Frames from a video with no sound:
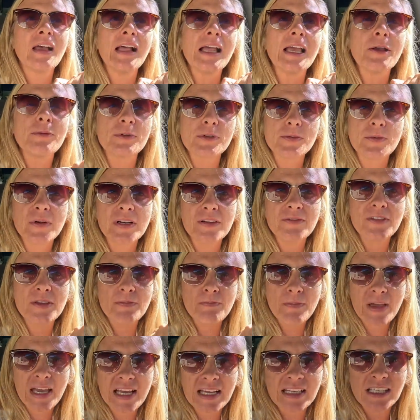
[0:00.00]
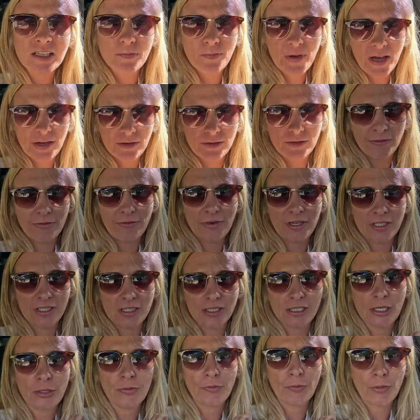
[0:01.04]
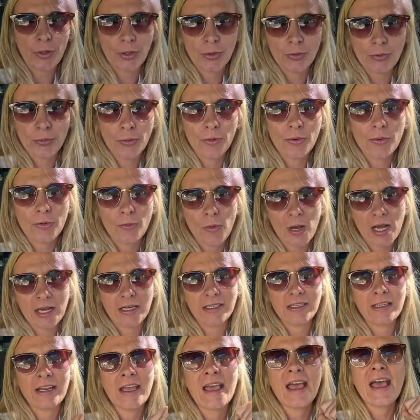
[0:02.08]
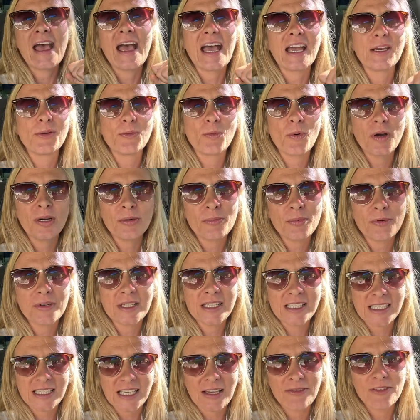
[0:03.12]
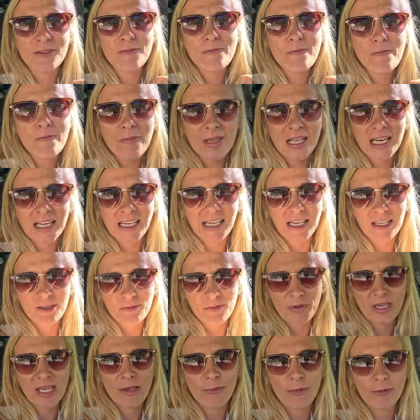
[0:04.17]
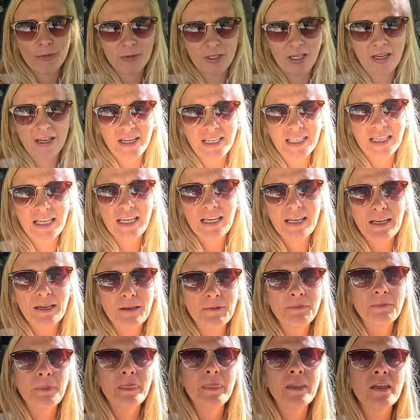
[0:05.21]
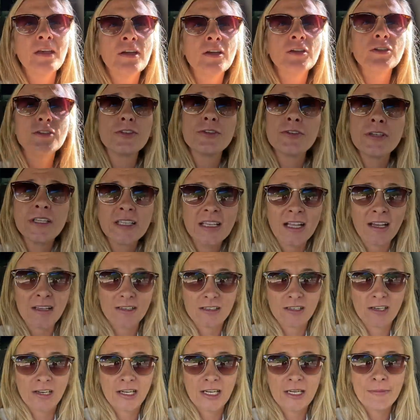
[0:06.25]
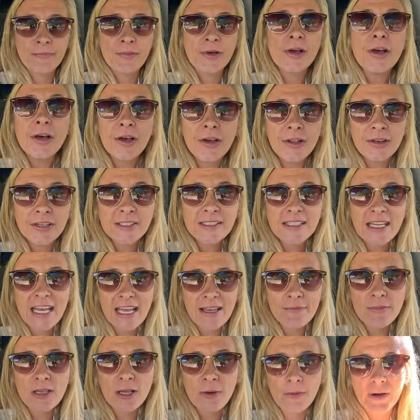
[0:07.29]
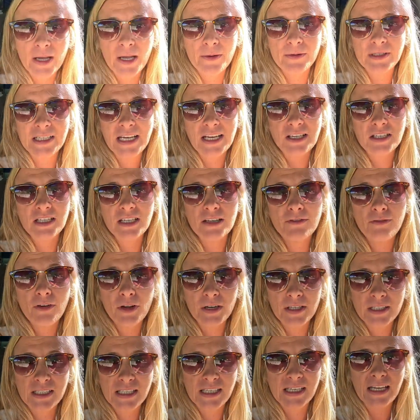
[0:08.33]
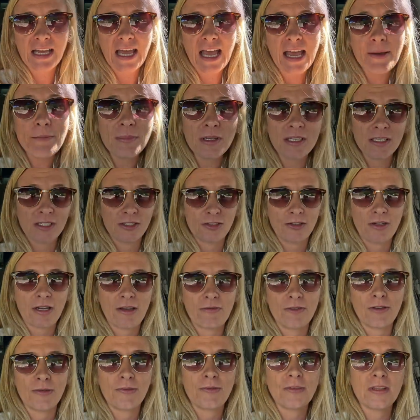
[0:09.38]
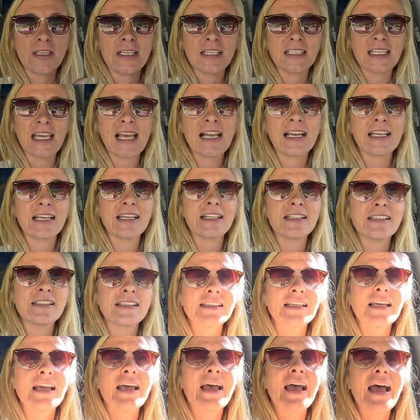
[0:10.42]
It was one of the major battlefronts of World War I, and 1.7 million people died here. During that time, Ernest Hemingway was actually a volunteer ambulance driver for the Italians,